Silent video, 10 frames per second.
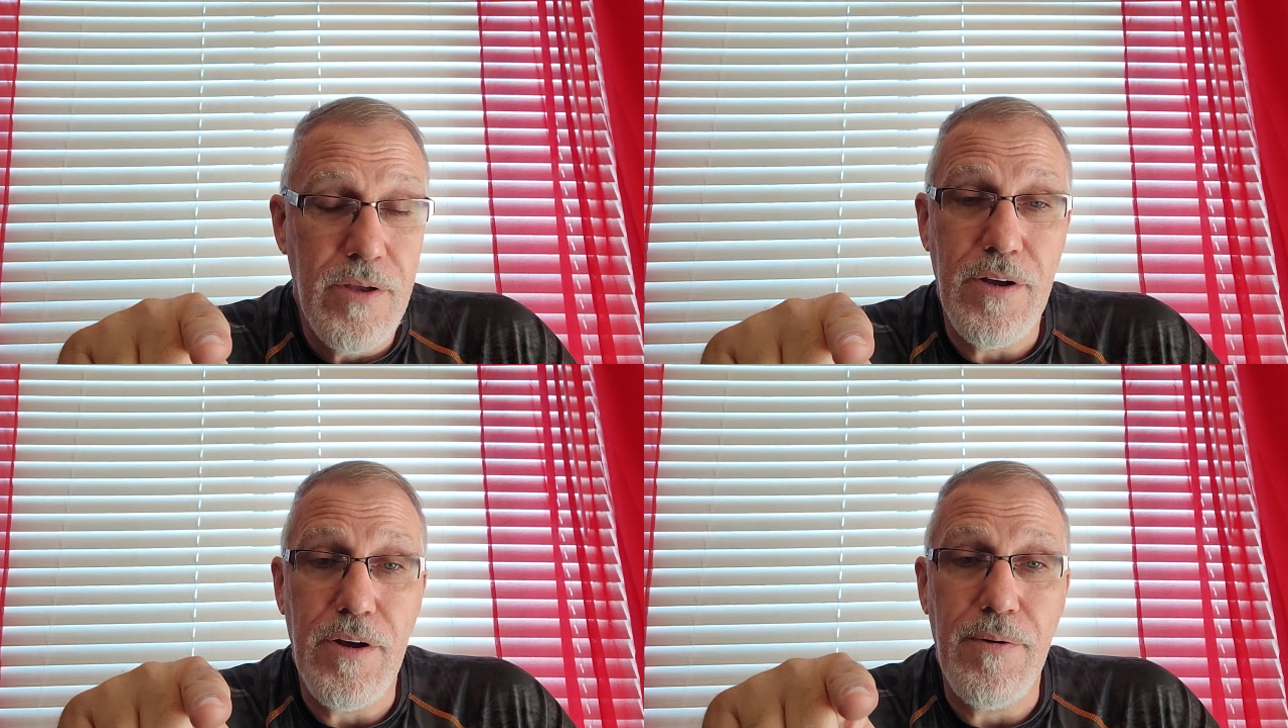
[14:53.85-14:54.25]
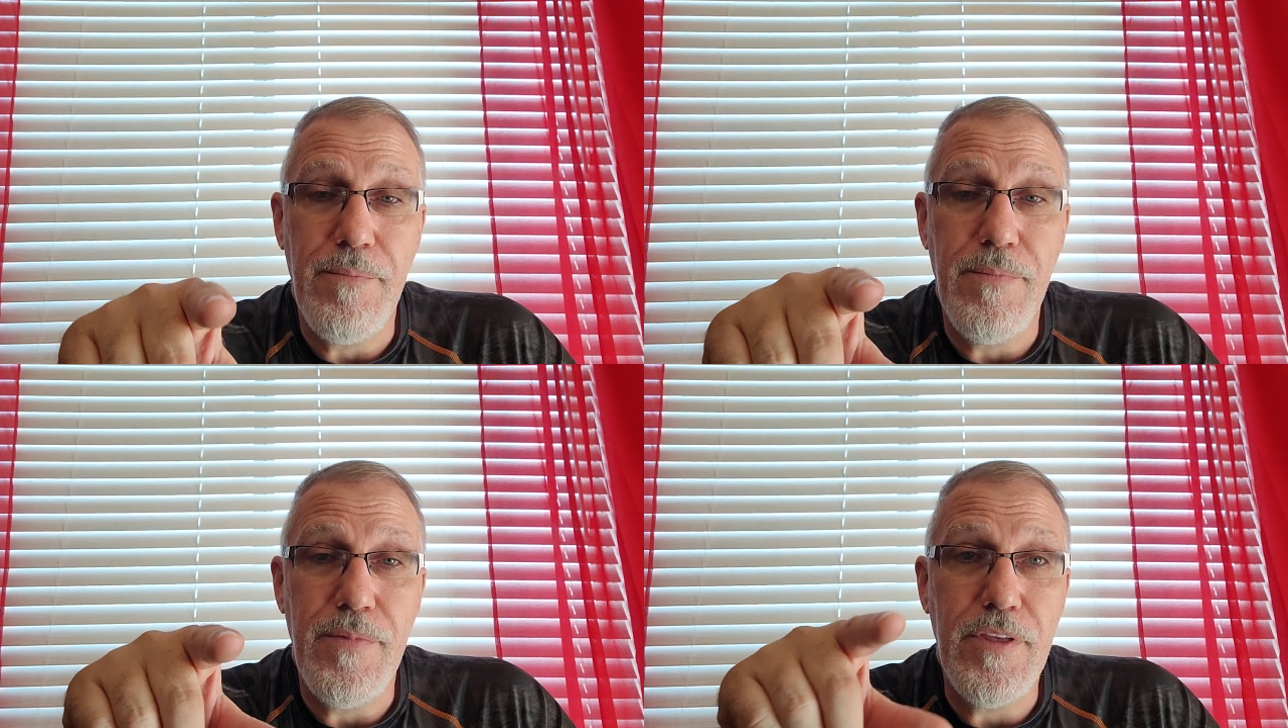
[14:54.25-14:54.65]

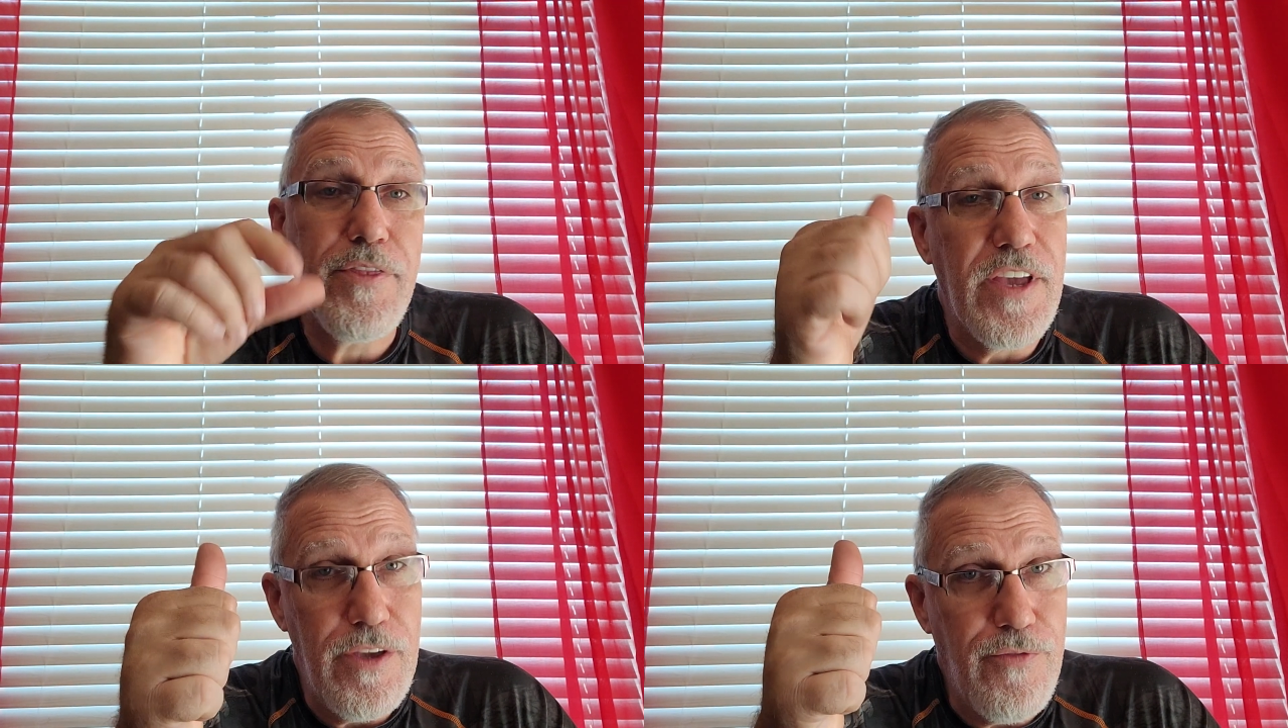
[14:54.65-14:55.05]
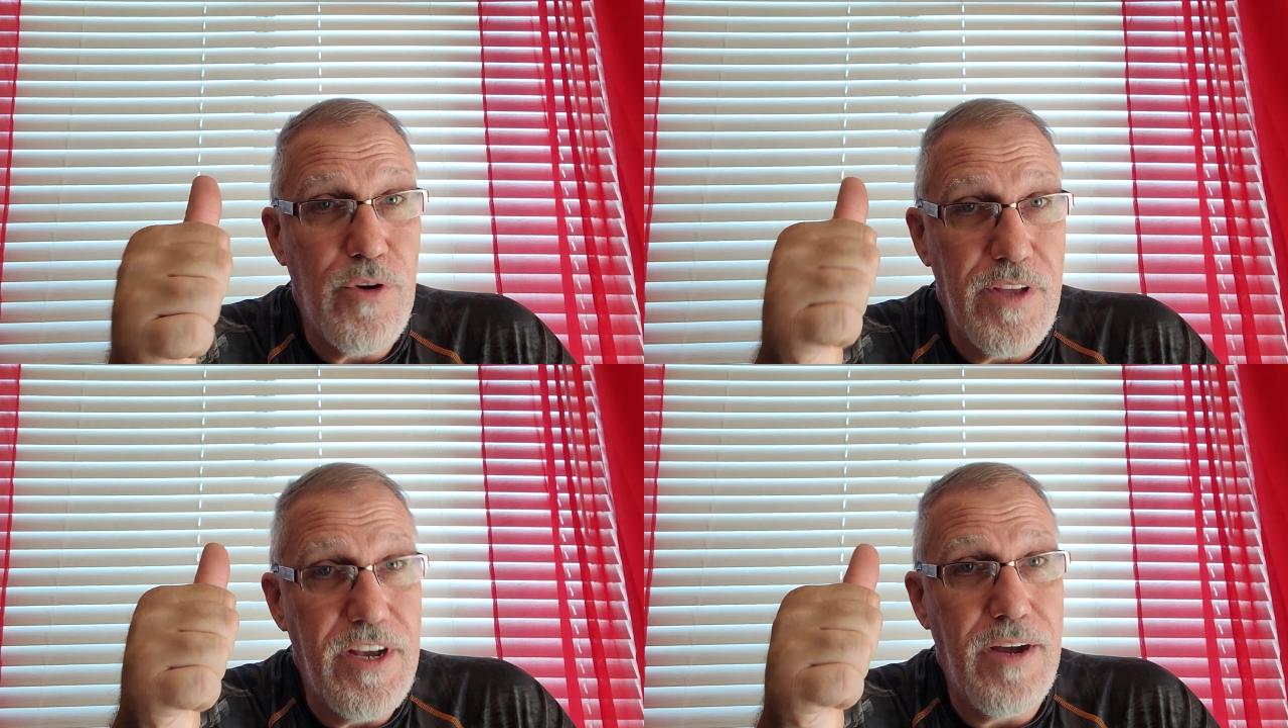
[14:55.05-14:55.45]
Thank you for
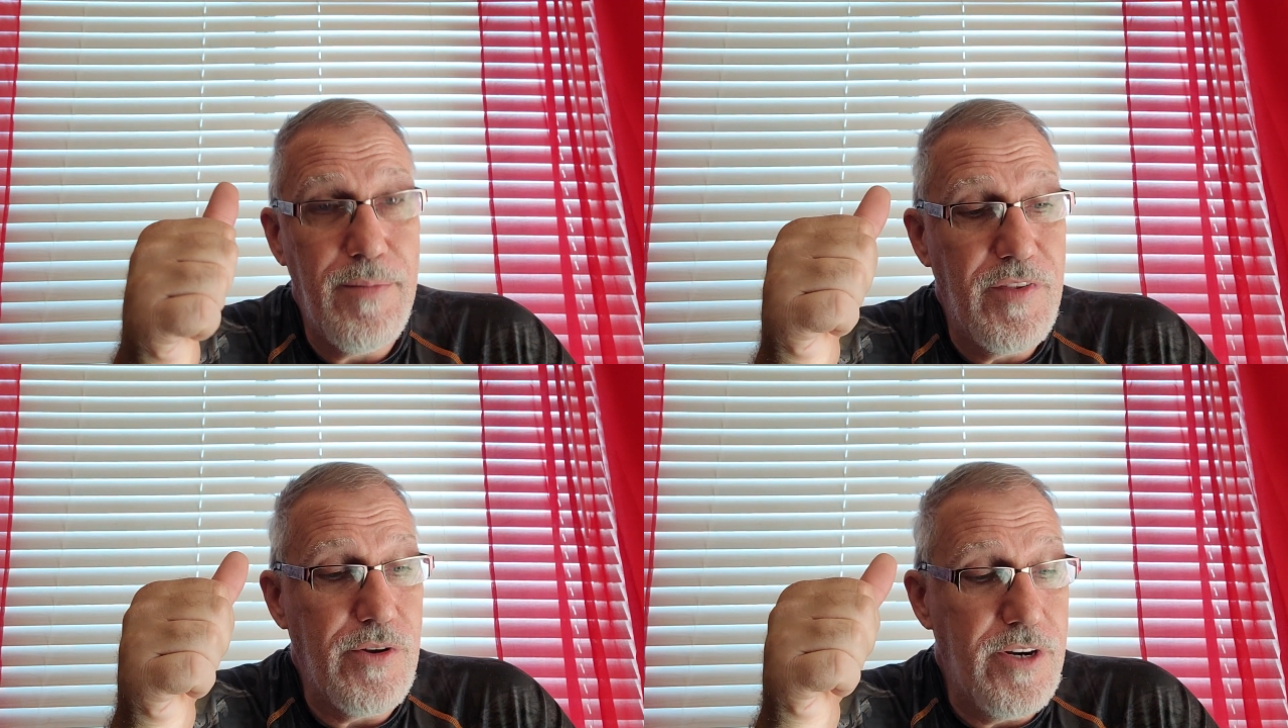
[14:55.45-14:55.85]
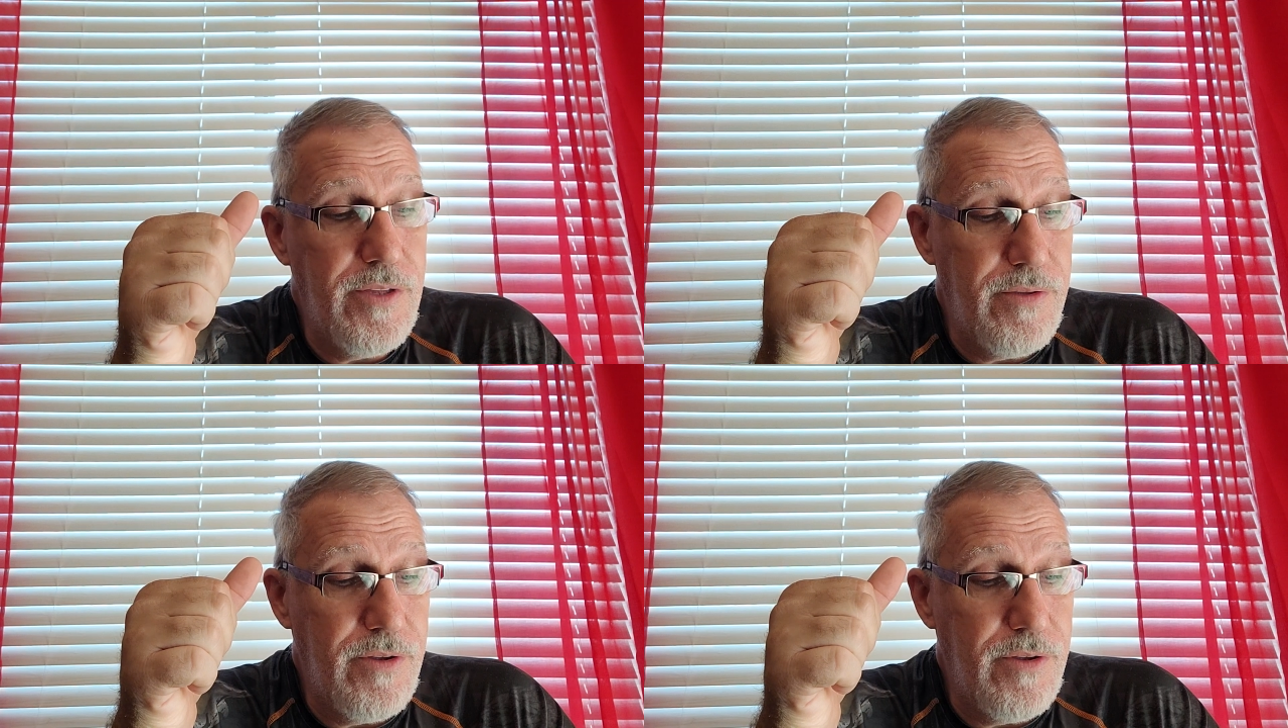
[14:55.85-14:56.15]
all the comments on it.